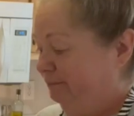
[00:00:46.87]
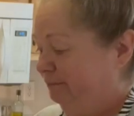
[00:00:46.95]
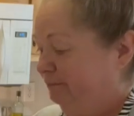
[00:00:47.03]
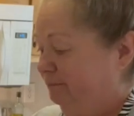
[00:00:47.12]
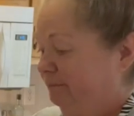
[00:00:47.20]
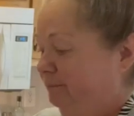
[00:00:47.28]

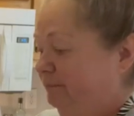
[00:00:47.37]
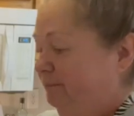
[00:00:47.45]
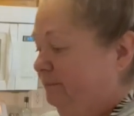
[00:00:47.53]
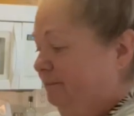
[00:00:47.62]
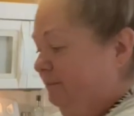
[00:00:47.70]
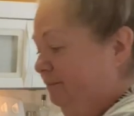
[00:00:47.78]

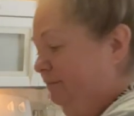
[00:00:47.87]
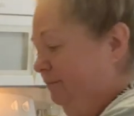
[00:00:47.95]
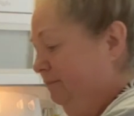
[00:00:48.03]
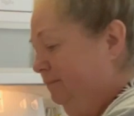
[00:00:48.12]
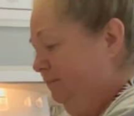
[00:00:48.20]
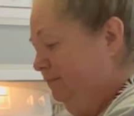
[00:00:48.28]

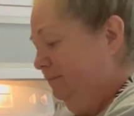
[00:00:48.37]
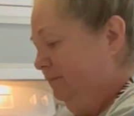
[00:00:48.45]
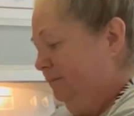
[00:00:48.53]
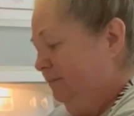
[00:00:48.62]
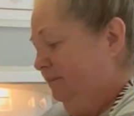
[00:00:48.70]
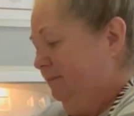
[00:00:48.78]

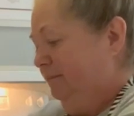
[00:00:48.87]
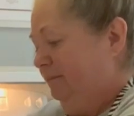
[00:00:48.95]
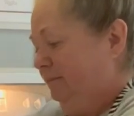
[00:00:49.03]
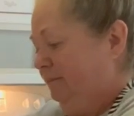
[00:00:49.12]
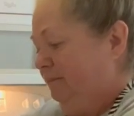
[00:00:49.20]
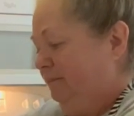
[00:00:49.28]

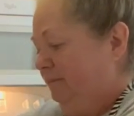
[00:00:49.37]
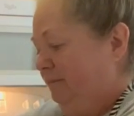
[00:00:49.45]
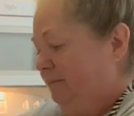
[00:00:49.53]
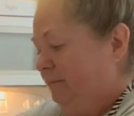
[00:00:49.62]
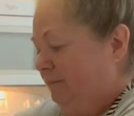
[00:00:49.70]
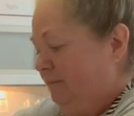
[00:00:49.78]

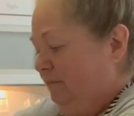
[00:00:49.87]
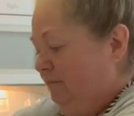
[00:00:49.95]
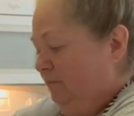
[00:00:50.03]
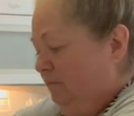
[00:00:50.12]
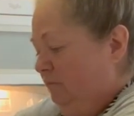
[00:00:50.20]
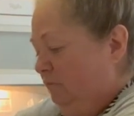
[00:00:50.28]

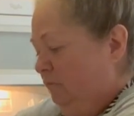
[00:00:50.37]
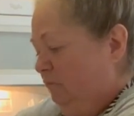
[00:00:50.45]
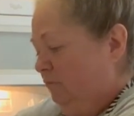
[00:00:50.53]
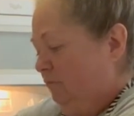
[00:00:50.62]
Nothing is said.